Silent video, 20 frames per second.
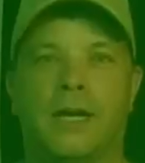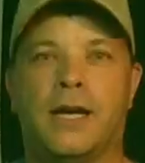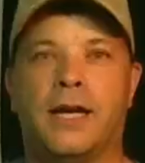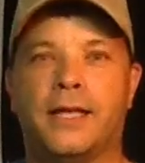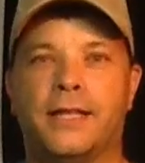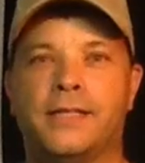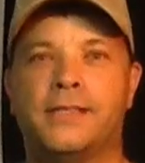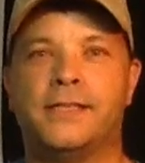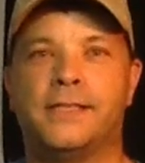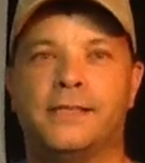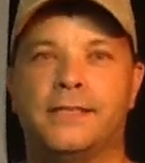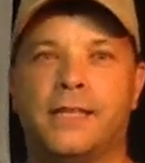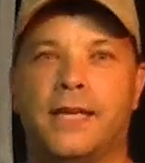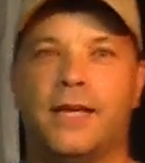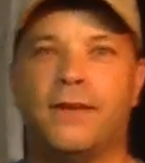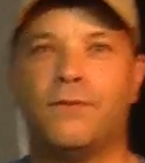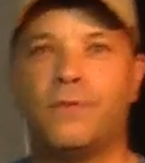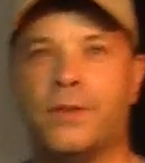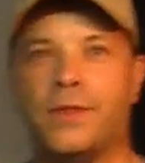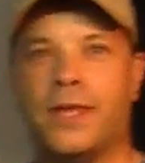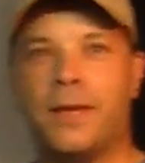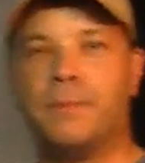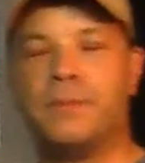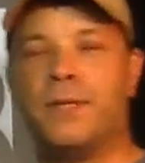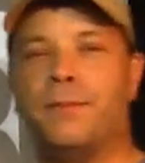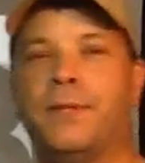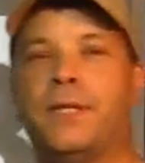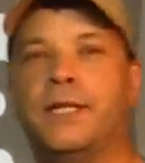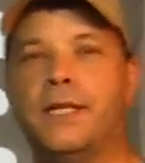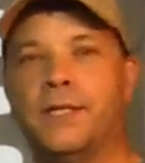Hi, this is Dave with
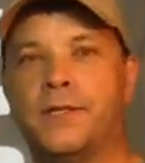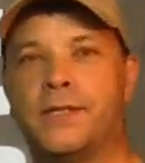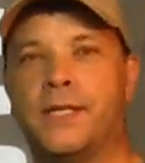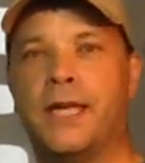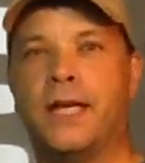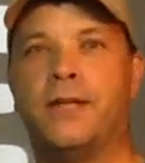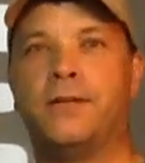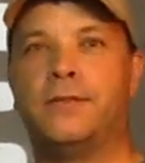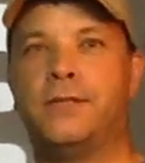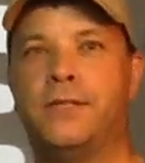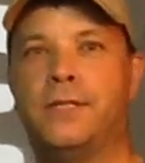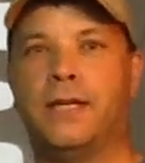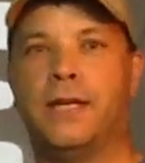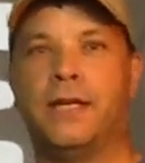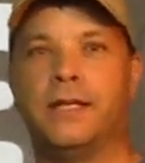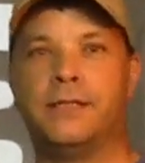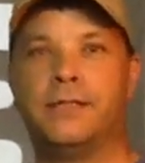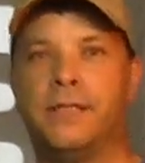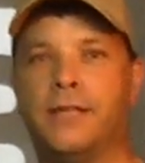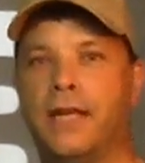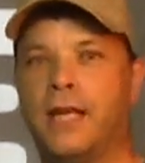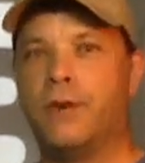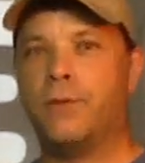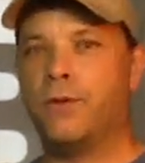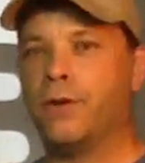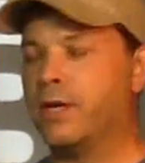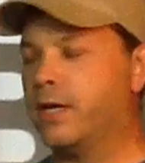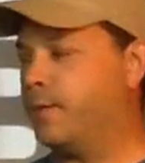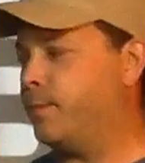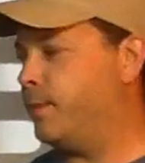MTB Discount. Today
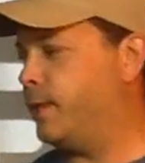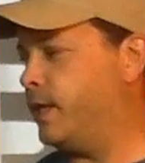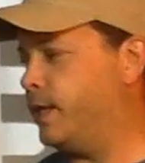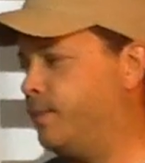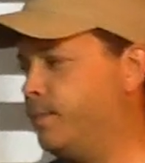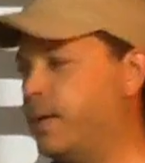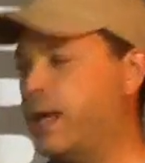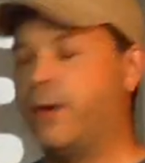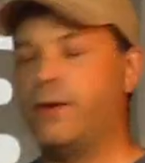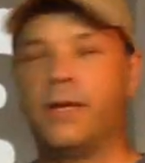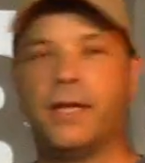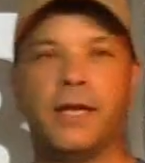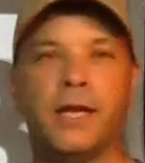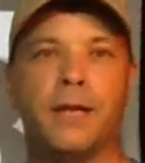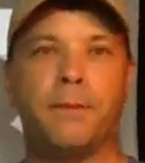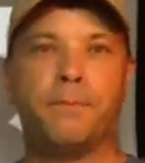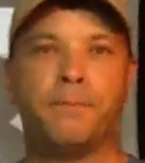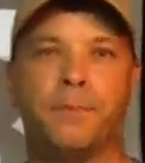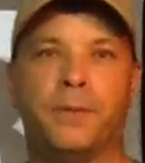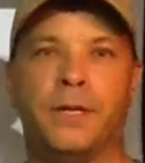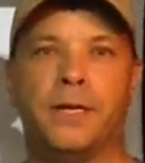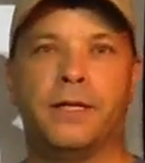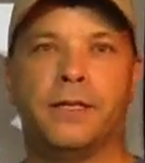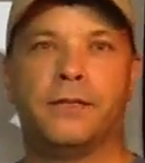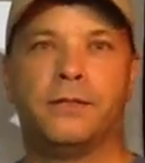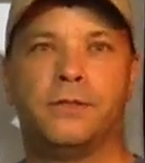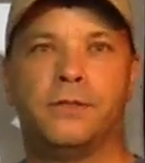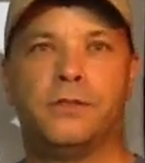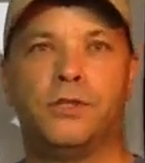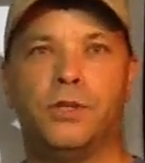we're going to be mounting up
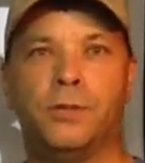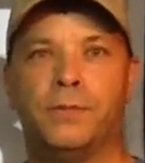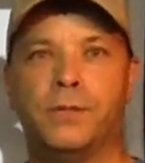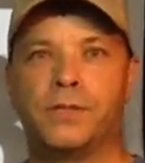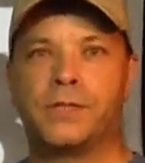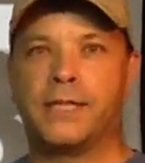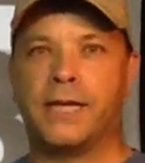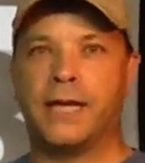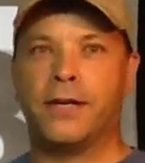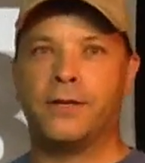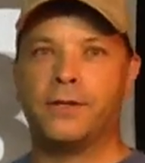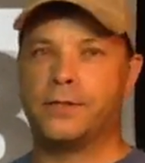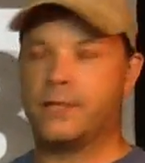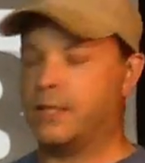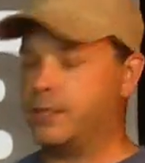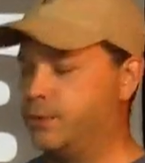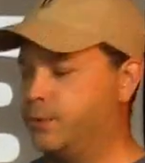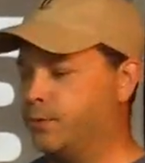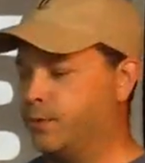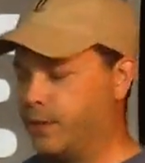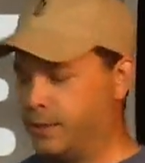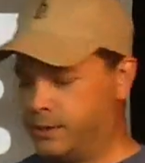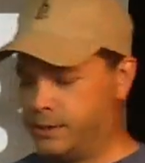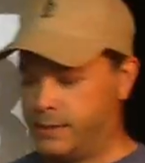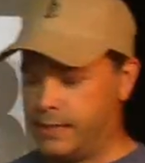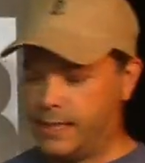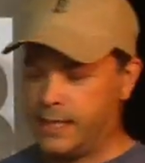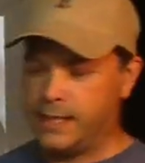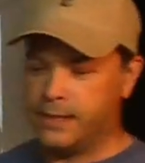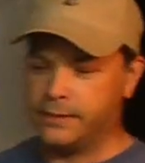tubeless tires onto our
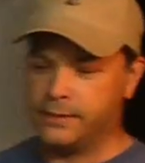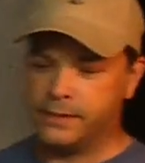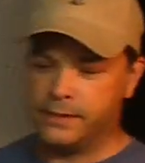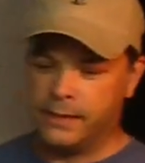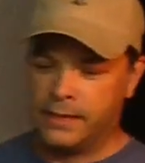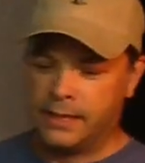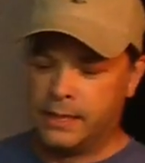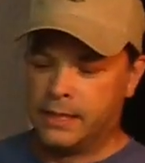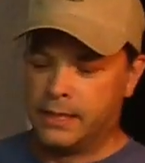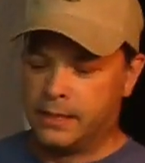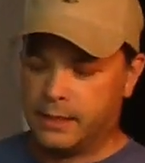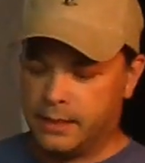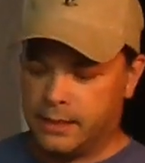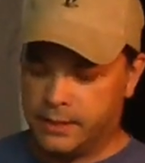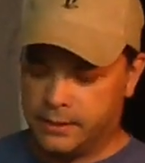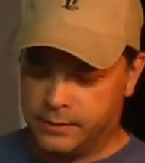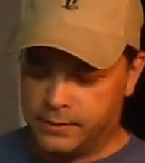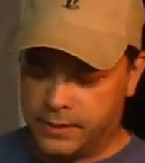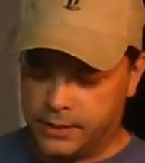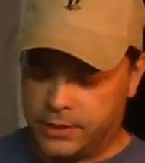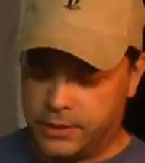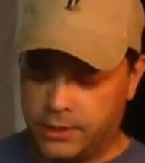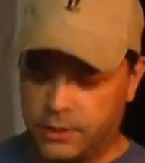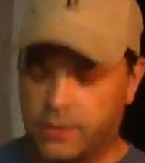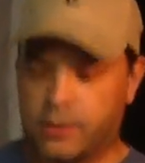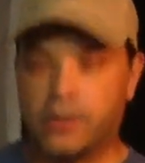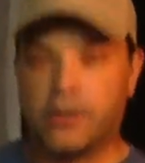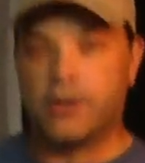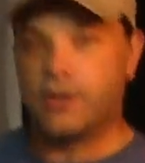Stan's ZTR